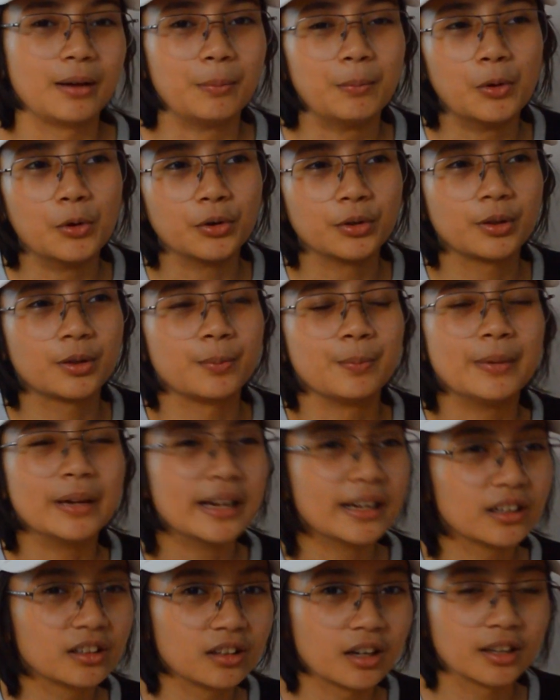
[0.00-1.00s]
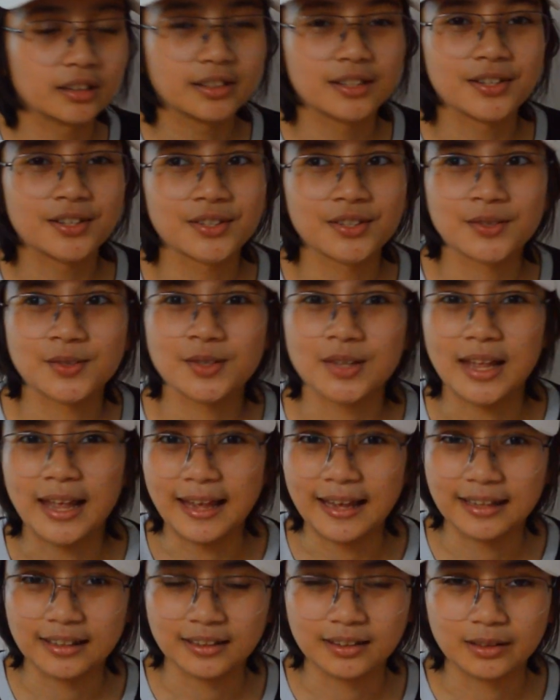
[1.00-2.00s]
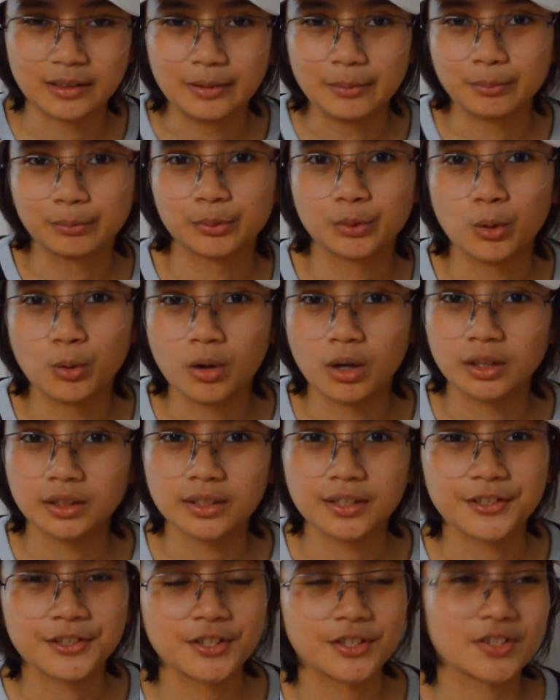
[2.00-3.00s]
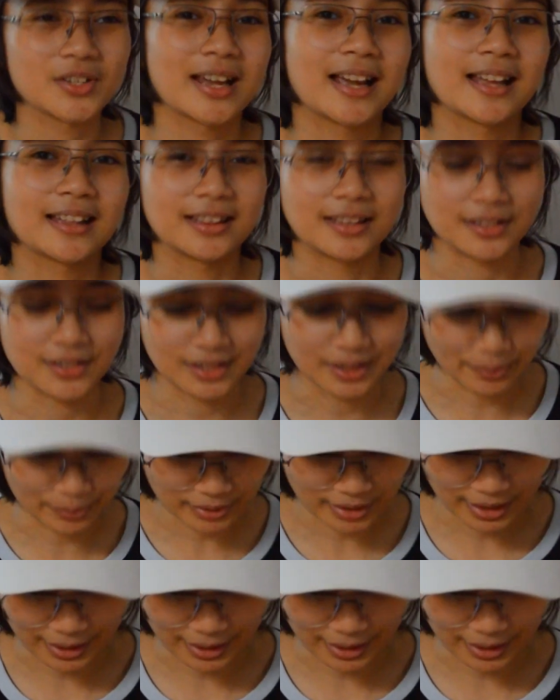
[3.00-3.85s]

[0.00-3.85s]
Both beginner artists and pro artists at the same